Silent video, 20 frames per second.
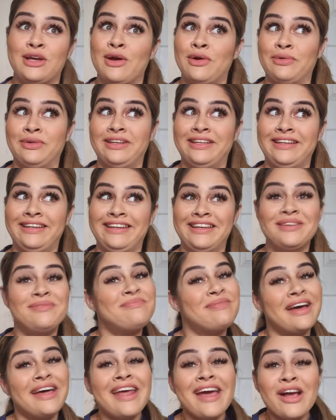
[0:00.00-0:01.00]
don't need,
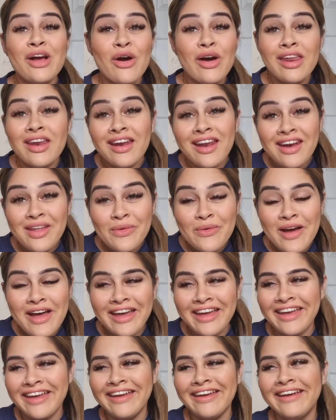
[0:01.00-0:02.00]
but I got it anyway.